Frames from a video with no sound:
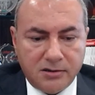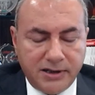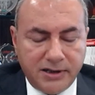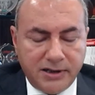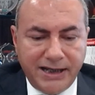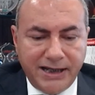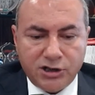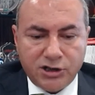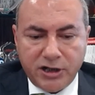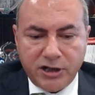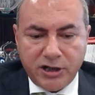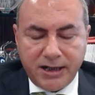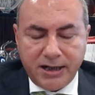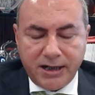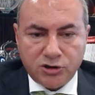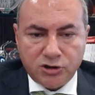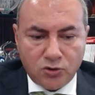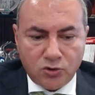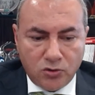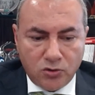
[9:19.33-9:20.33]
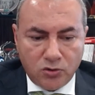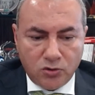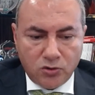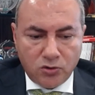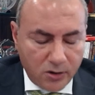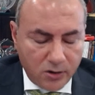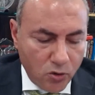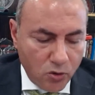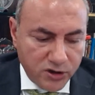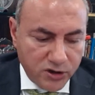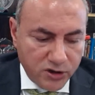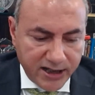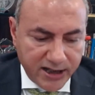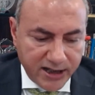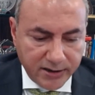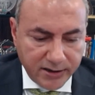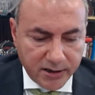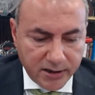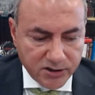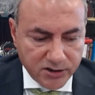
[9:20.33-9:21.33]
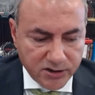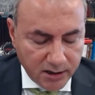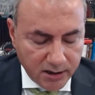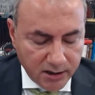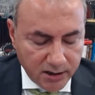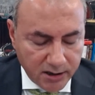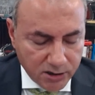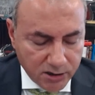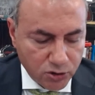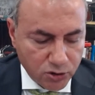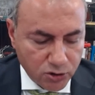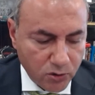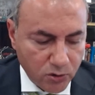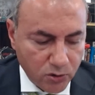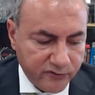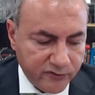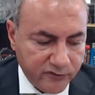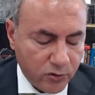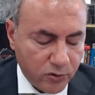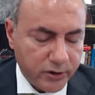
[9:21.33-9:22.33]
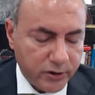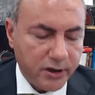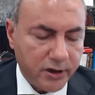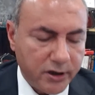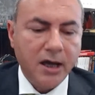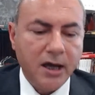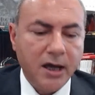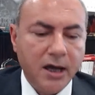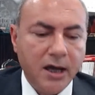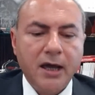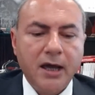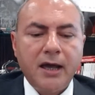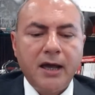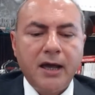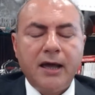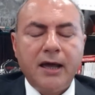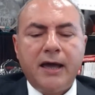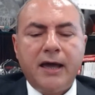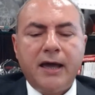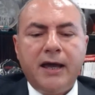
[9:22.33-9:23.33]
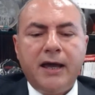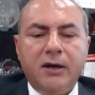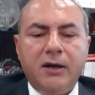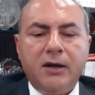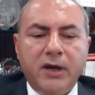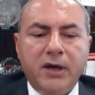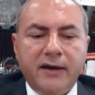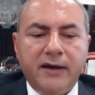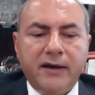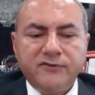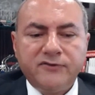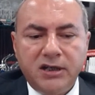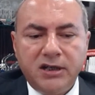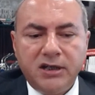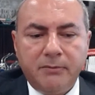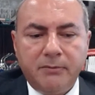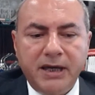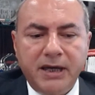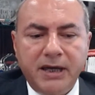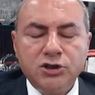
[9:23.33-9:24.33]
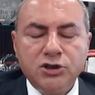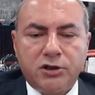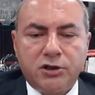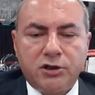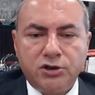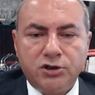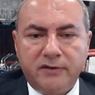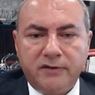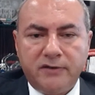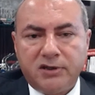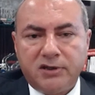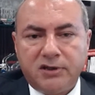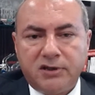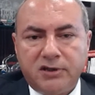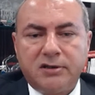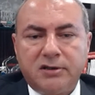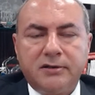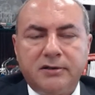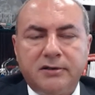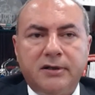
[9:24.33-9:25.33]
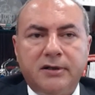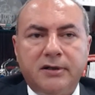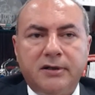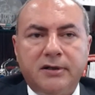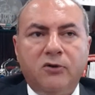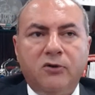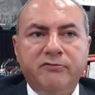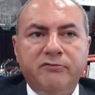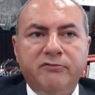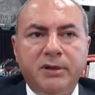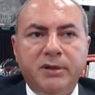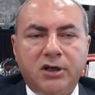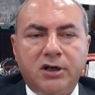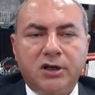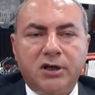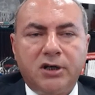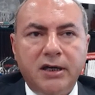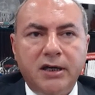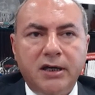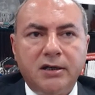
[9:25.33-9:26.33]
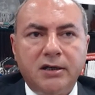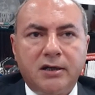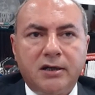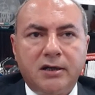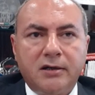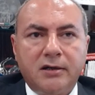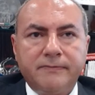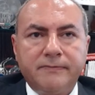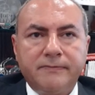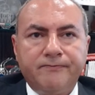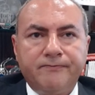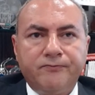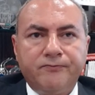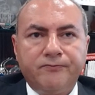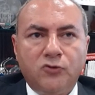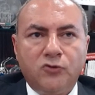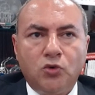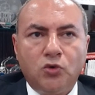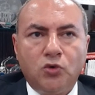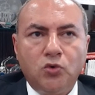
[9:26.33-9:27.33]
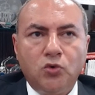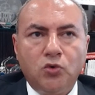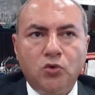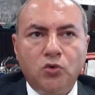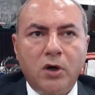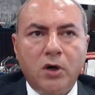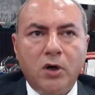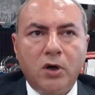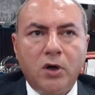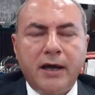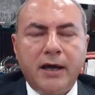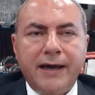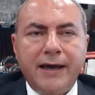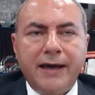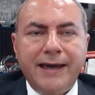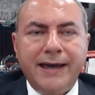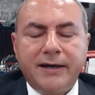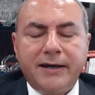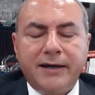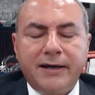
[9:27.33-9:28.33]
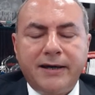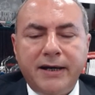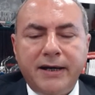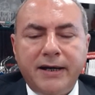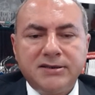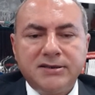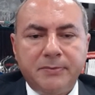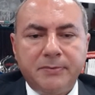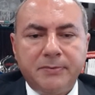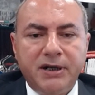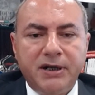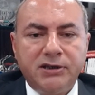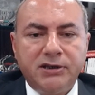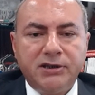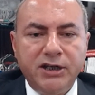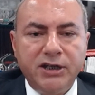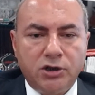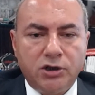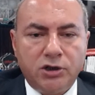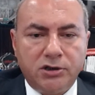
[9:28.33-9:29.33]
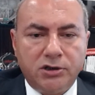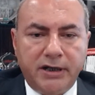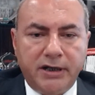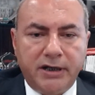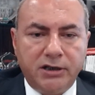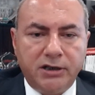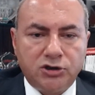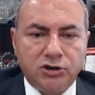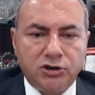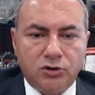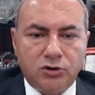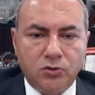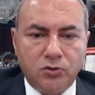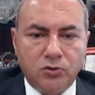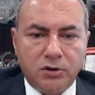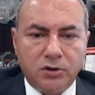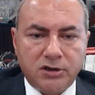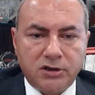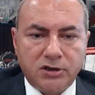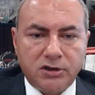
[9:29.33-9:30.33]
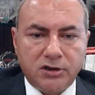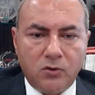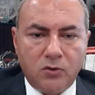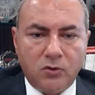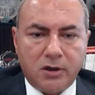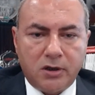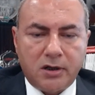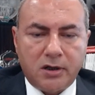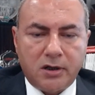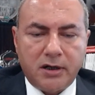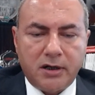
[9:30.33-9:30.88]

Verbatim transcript: e-channels, call centers, and so forth. We have seen a major shift, and we've been trying to increase the penetration rates towards our